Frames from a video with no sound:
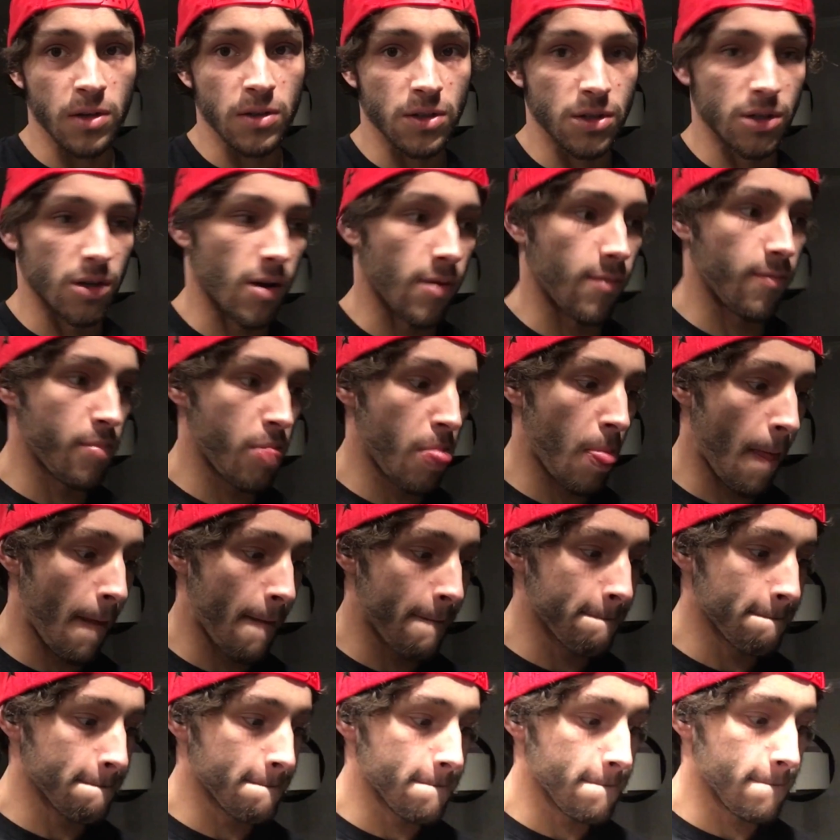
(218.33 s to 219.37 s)
So
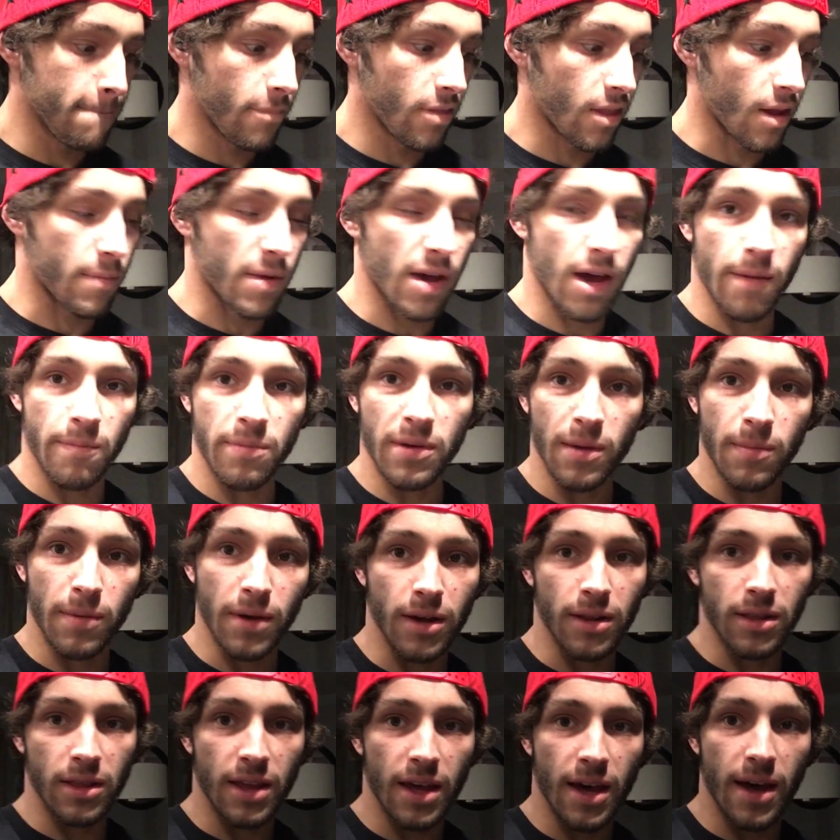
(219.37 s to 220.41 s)
I'm happy
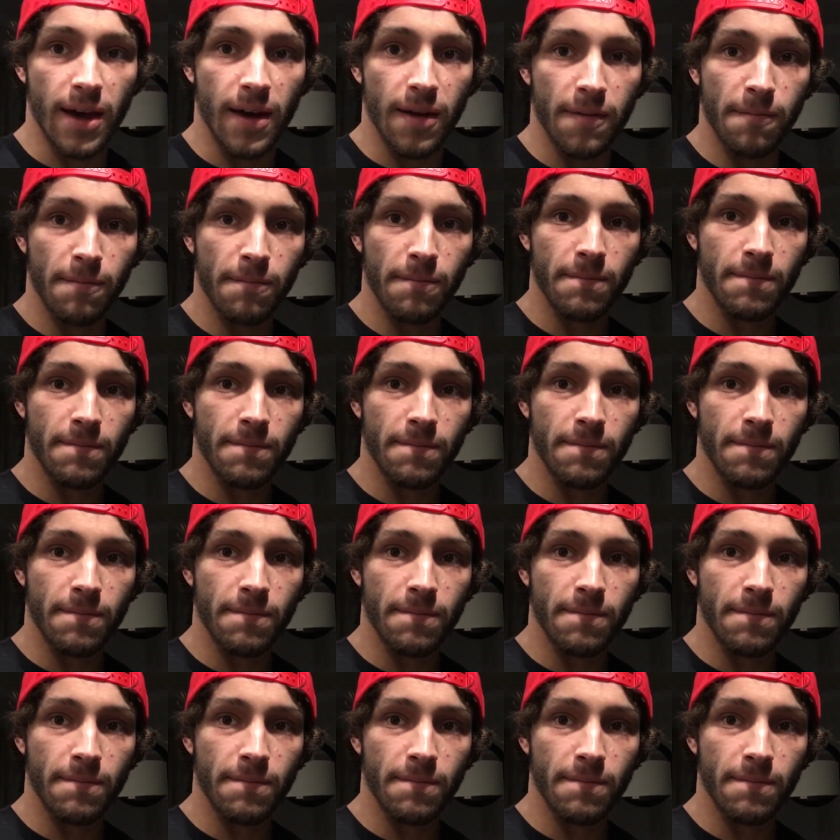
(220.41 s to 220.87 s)
about that.